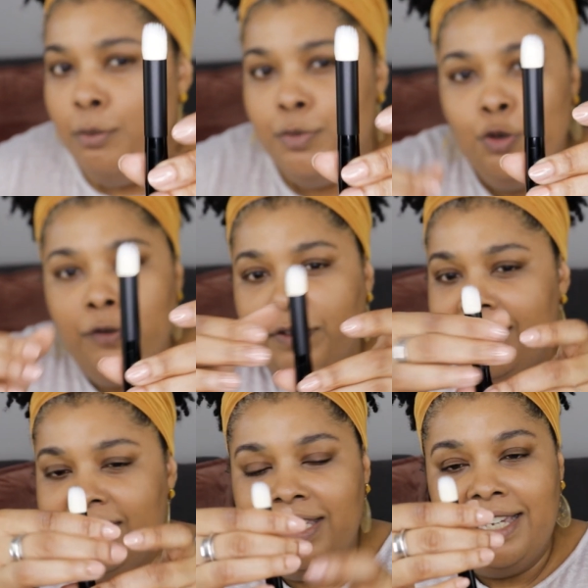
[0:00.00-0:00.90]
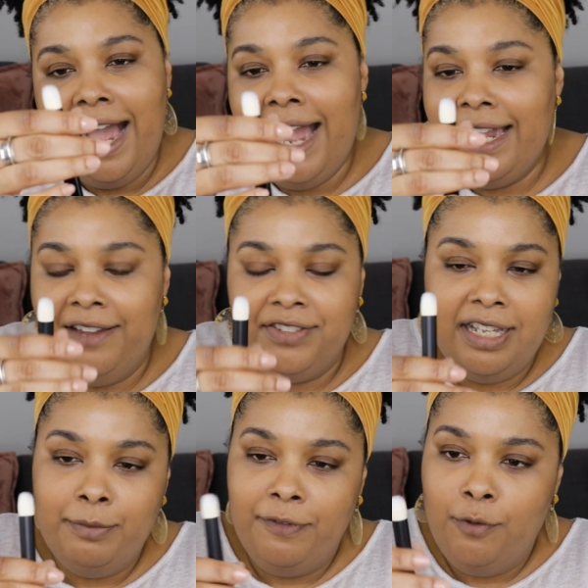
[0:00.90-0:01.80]
Beautifully sleek. I've
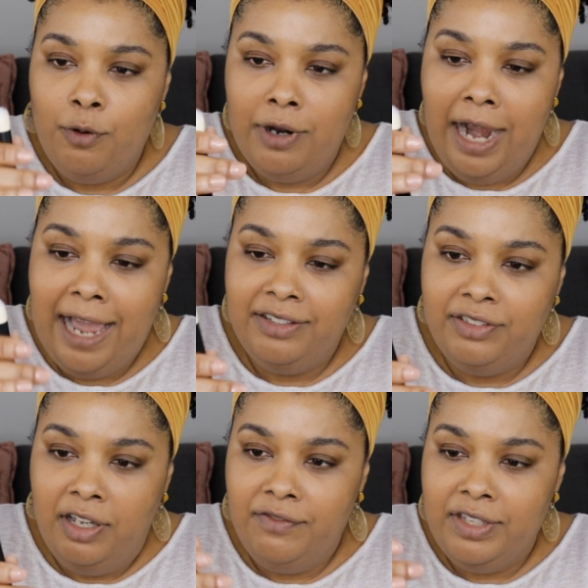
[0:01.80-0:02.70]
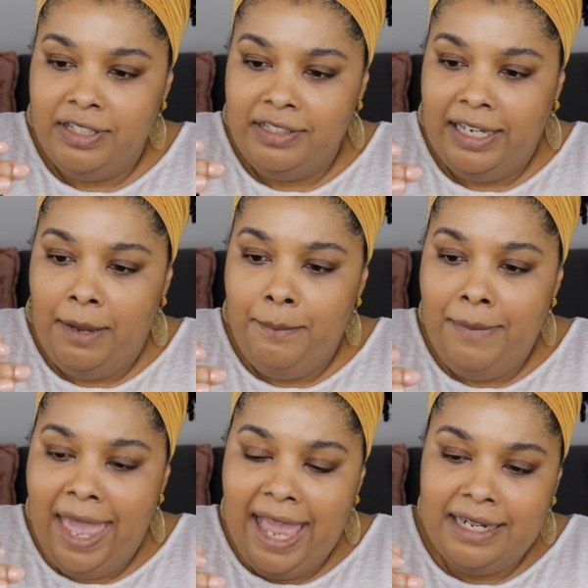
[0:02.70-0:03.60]
said it before, I love this. It's like a
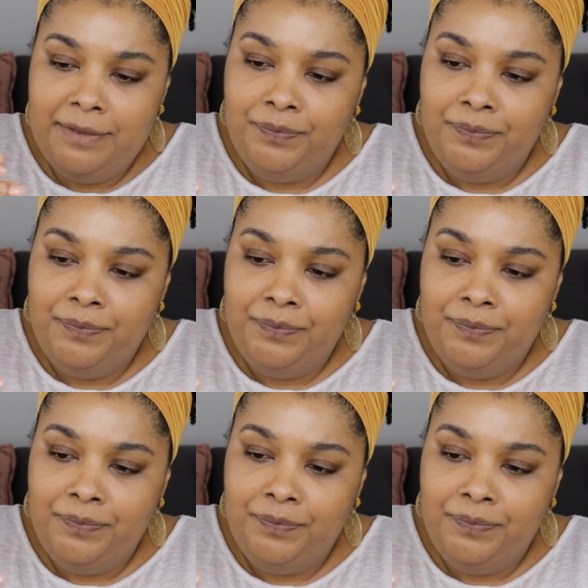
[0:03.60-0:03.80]
matte